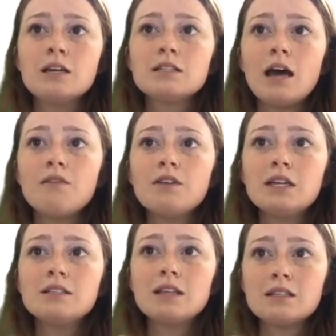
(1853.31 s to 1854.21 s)
to
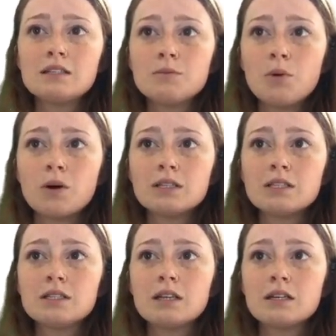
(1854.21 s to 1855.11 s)
evidence that
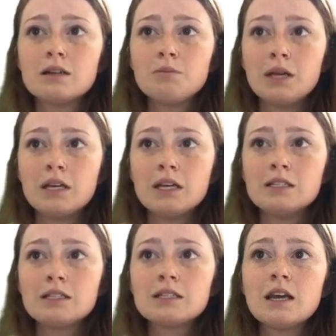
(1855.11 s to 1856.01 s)
supports their
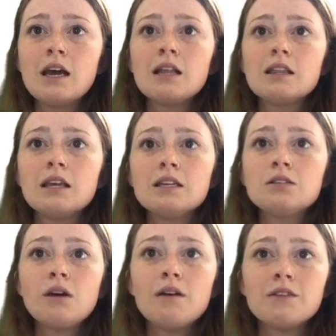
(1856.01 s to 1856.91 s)
opinions than
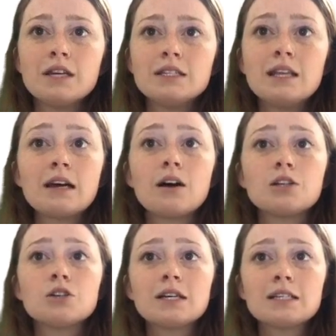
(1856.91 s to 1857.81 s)
to evidence that
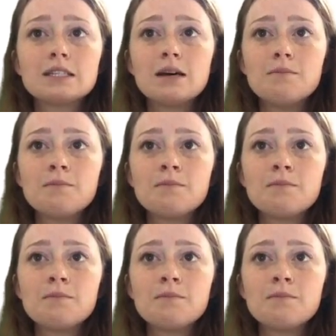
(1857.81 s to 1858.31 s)
contradicts them.